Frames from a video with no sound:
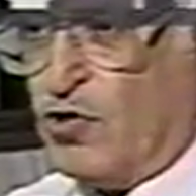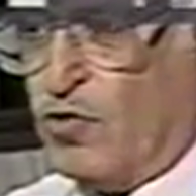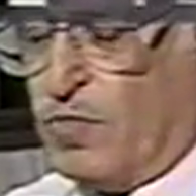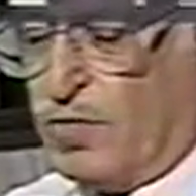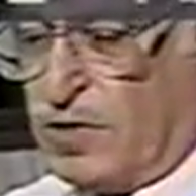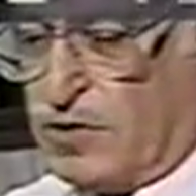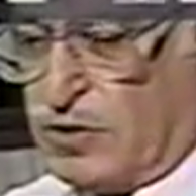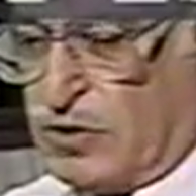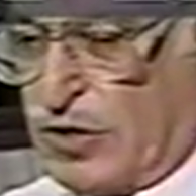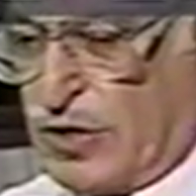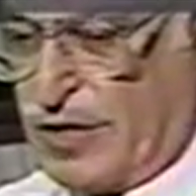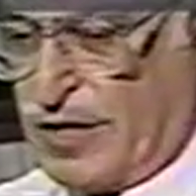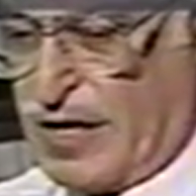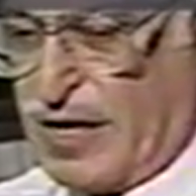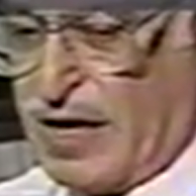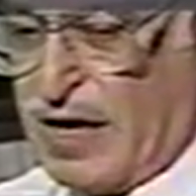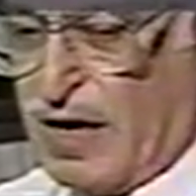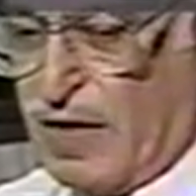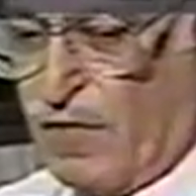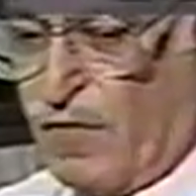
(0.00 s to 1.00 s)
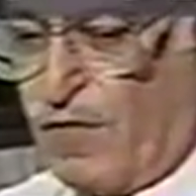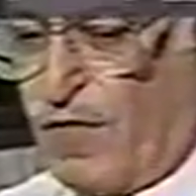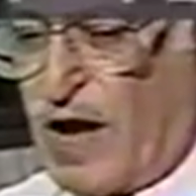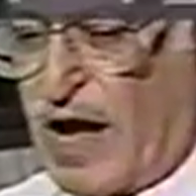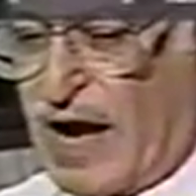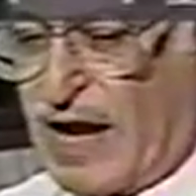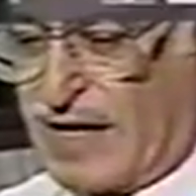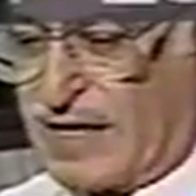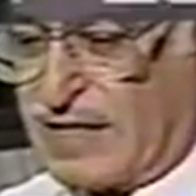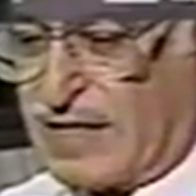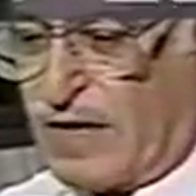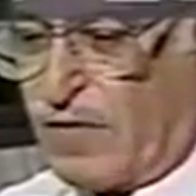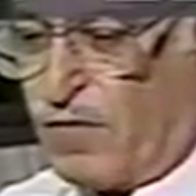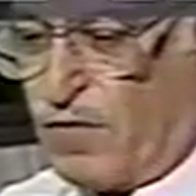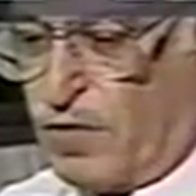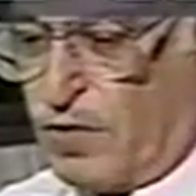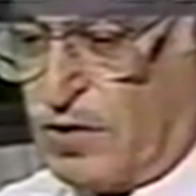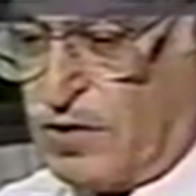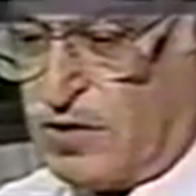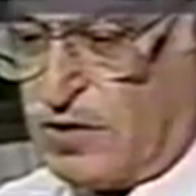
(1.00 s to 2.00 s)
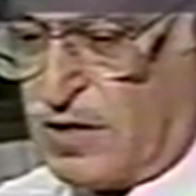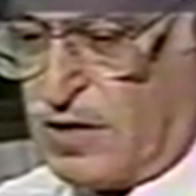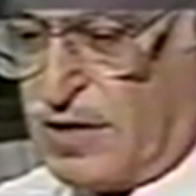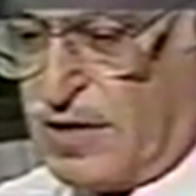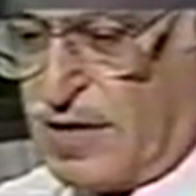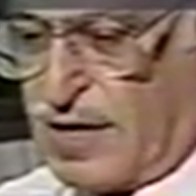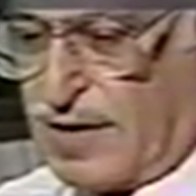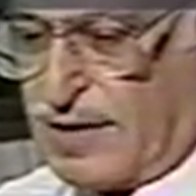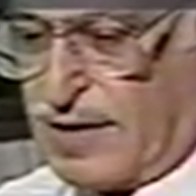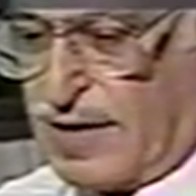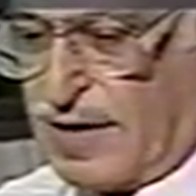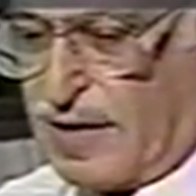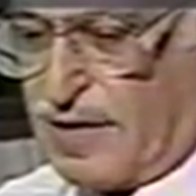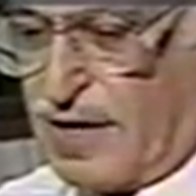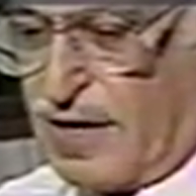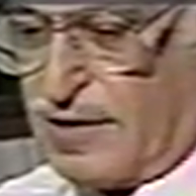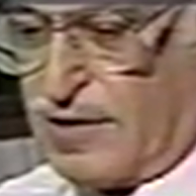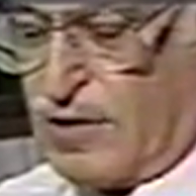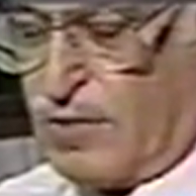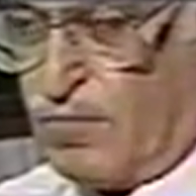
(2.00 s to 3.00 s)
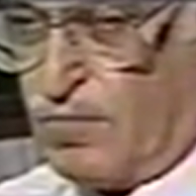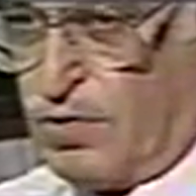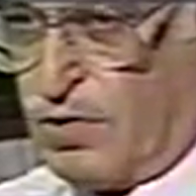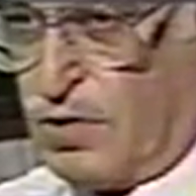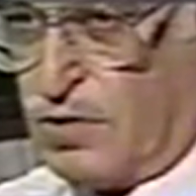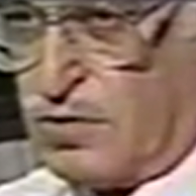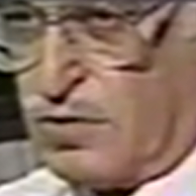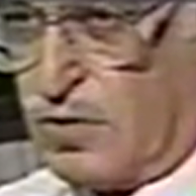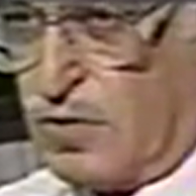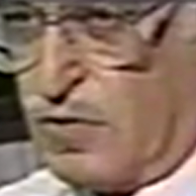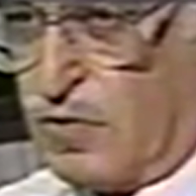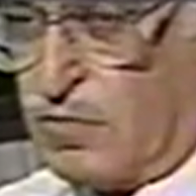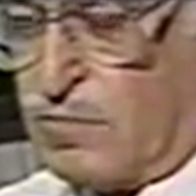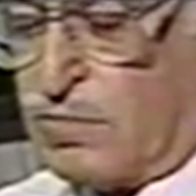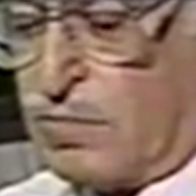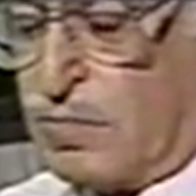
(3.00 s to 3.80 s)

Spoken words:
humans. The fact, for instance, that the person